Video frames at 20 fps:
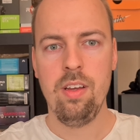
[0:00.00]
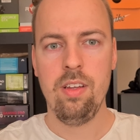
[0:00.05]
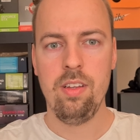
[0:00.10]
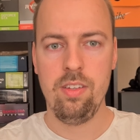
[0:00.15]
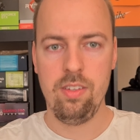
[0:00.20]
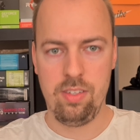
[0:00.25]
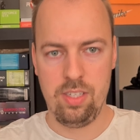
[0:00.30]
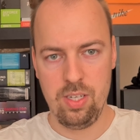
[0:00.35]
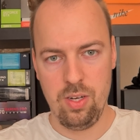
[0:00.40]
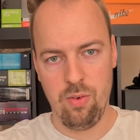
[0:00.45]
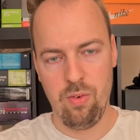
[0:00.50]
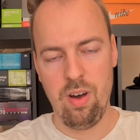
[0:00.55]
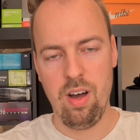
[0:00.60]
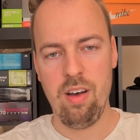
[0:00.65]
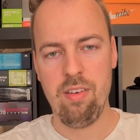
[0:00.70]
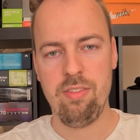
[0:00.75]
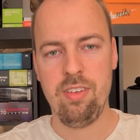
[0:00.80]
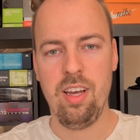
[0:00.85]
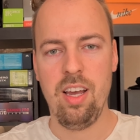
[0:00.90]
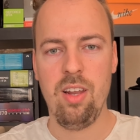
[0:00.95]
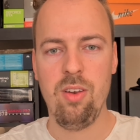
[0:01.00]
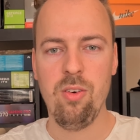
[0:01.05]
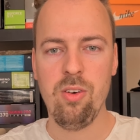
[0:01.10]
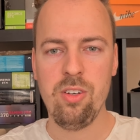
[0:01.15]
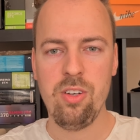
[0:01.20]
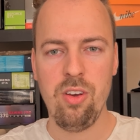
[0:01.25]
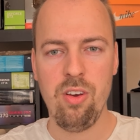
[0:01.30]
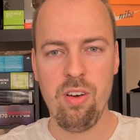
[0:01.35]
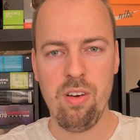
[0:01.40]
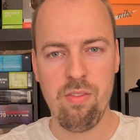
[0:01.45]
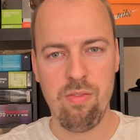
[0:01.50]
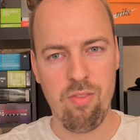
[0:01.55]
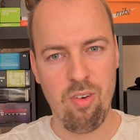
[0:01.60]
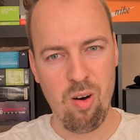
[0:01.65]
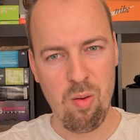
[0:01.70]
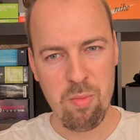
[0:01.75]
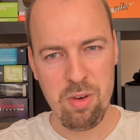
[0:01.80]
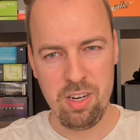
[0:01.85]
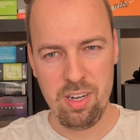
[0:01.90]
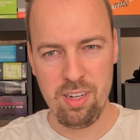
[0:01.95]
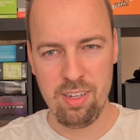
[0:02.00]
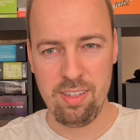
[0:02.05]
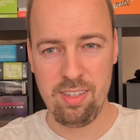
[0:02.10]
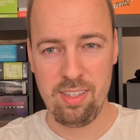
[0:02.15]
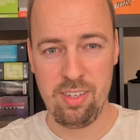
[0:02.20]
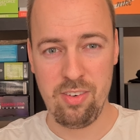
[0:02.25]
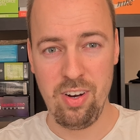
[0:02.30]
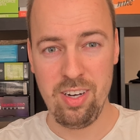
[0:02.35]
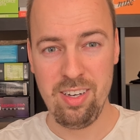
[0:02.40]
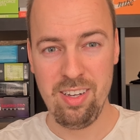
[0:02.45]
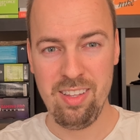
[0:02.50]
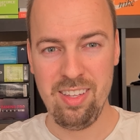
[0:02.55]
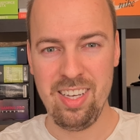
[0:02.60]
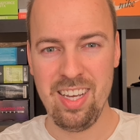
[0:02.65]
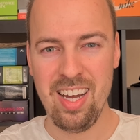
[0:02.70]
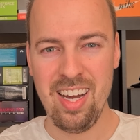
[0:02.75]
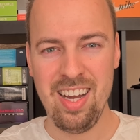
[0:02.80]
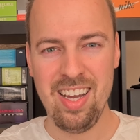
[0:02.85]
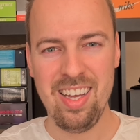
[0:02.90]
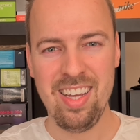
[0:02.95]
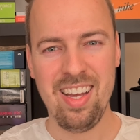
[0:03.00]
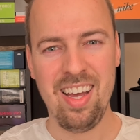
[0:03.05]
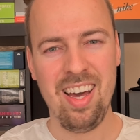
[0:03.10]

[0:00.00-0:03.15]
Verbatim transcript: So after I looked her four minutes straight in the eye,